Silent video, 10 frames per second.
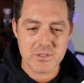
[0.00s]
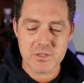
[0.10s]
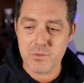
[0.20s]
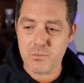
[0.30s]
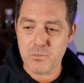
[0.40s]

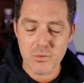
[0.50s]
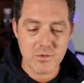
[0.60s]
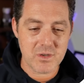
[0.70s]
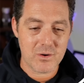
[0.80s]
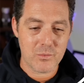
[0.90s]
So the
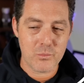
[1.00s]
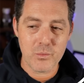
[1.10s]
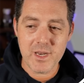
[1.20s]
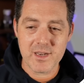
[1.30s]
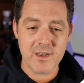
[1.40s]
rules are
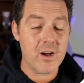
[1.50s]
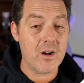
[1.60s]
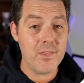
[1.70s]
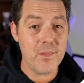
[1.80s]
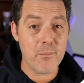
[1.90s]
written
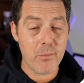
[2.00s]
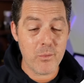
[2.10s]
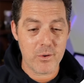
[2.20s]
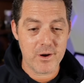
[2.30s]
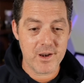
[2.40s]
on the
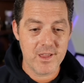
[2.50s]
board.